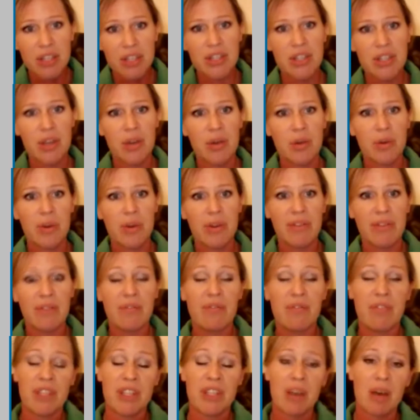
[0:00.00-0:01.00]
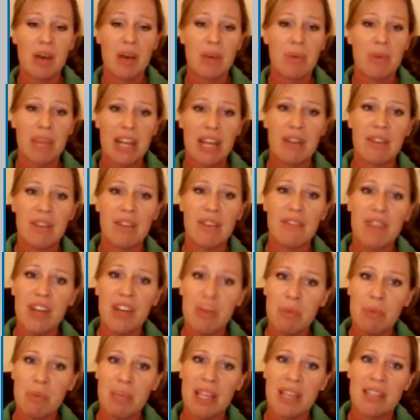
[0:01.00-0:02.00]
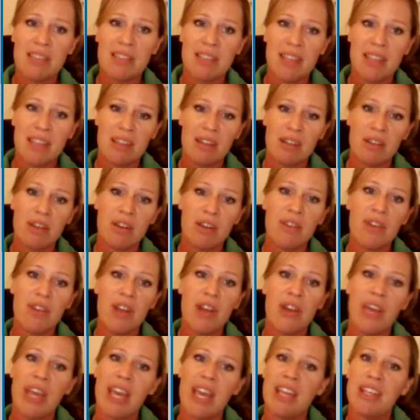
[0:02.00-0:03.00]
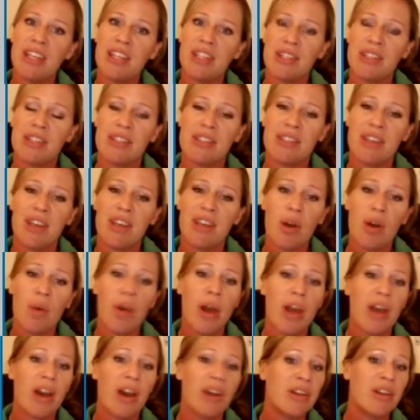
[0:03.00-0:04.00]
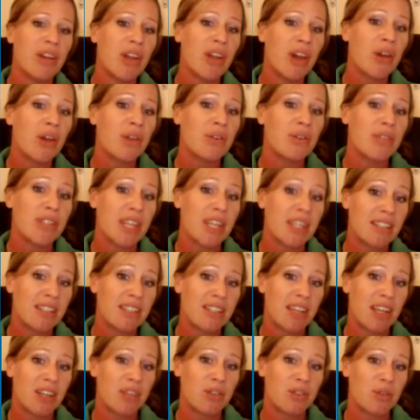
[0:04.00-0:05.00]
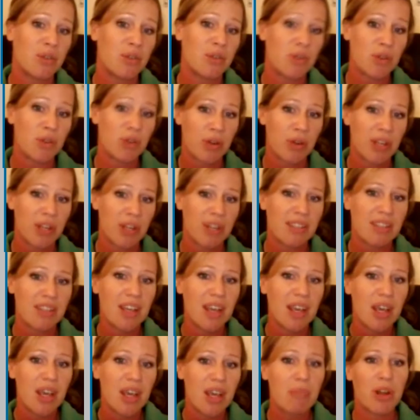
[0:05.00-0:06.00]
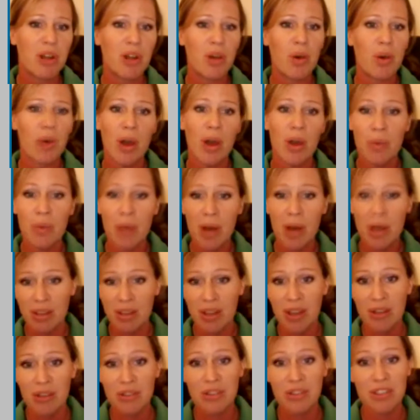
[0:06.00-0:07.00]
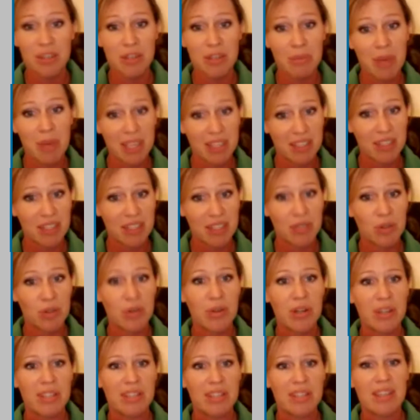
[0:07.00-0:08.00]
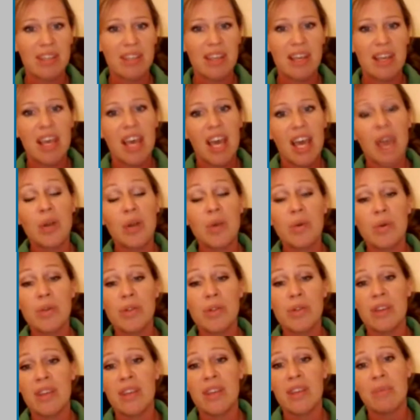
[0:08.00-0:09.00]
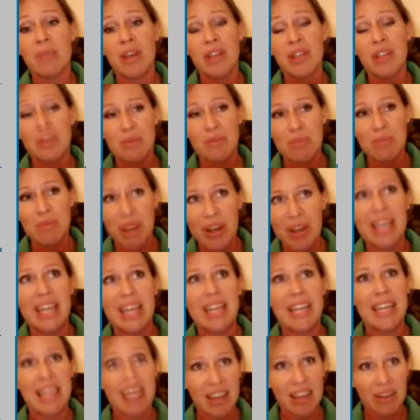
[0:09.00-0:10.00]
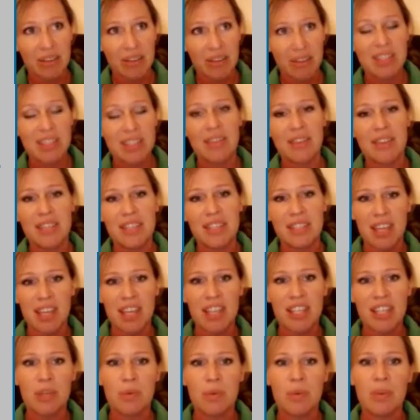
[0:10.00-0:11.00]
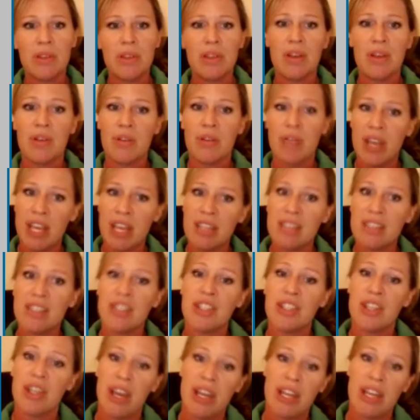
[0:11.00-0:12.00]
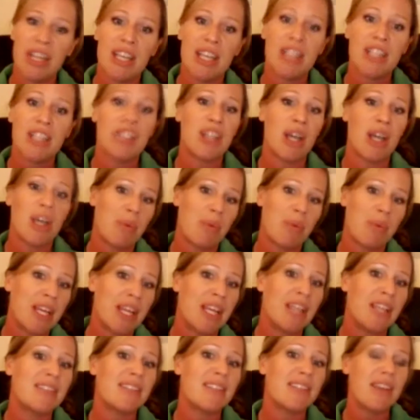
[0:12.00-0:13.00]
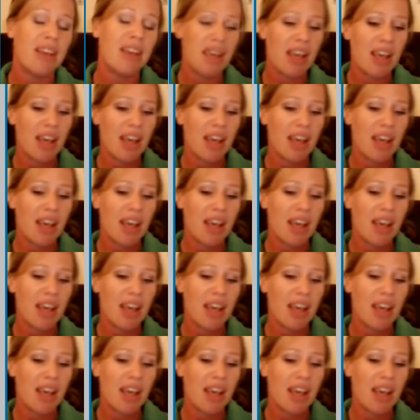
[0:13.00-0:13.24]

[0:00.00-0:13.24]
So, for example, here in the Philippines, there's a lot of locations that are quite unknown to international tourists, but are quite well known to domestic tourists. And also the emerging market here in Southeast Asia with the Koreans, Chinese, Japanese.